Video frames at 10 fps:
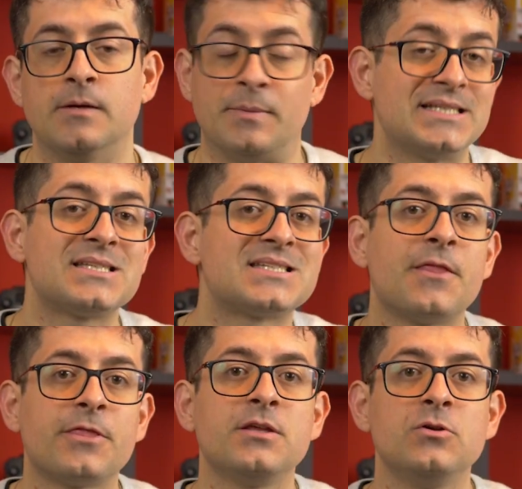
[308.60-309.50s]
But this is
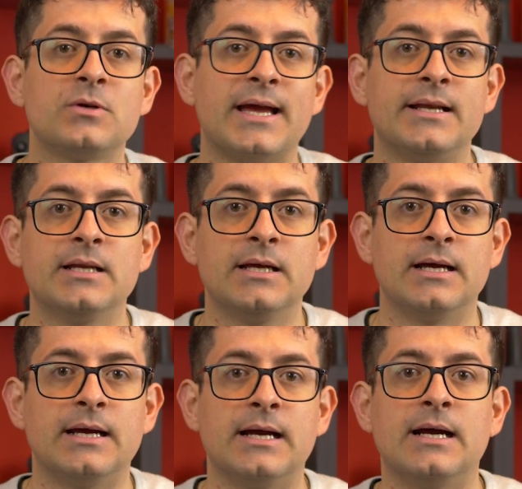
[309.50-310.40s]
something you can
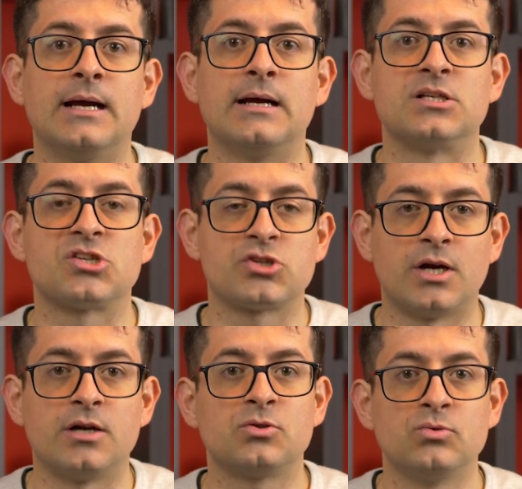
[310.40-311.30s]

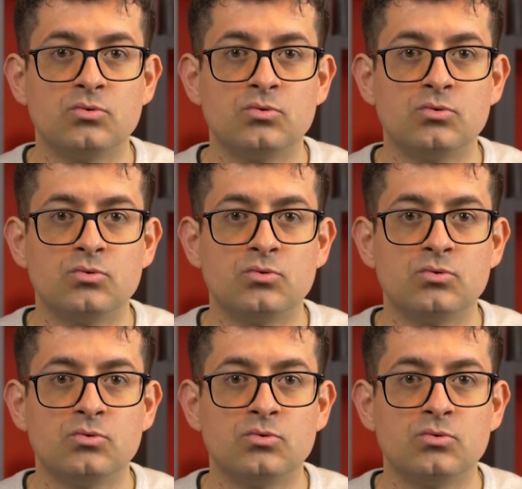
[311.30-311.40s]
start